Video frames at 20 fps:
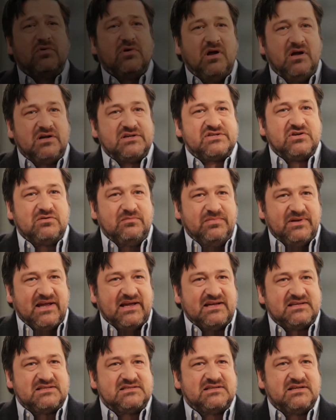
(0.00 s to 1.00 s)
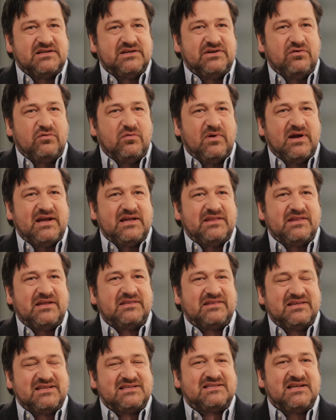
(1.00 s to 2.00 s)
we're also blessed in a way
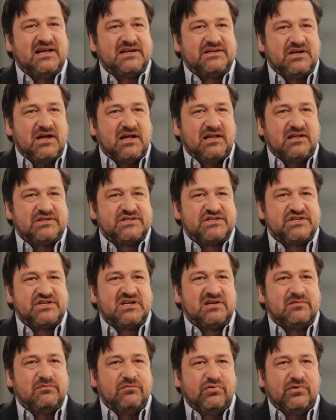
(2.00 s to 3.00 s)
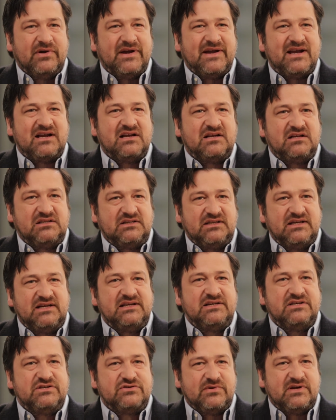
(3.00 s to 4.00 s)
that this technology can bring
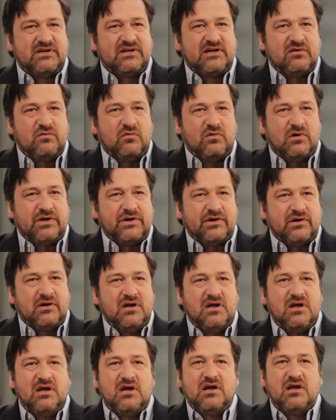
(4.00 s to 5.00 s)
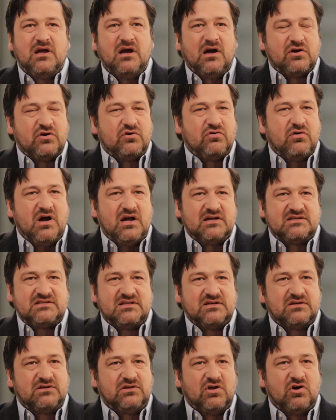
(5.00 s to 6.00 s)
clean drinking water across
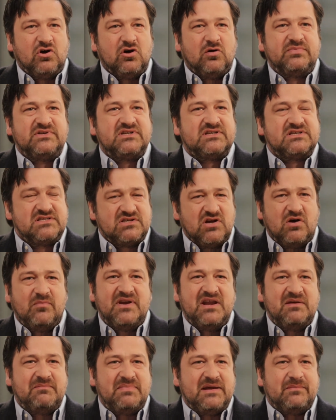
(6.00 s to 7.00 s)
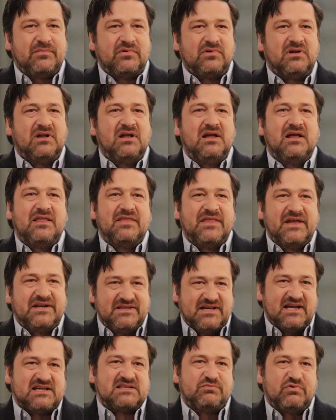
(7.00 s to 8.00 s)
the globe to so many people
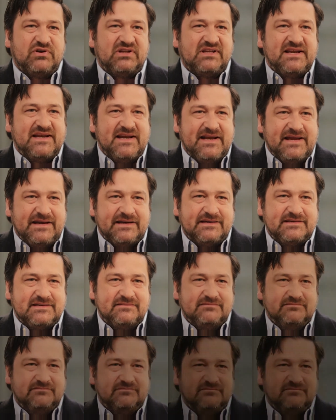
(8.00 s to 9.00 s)
that desperately need it.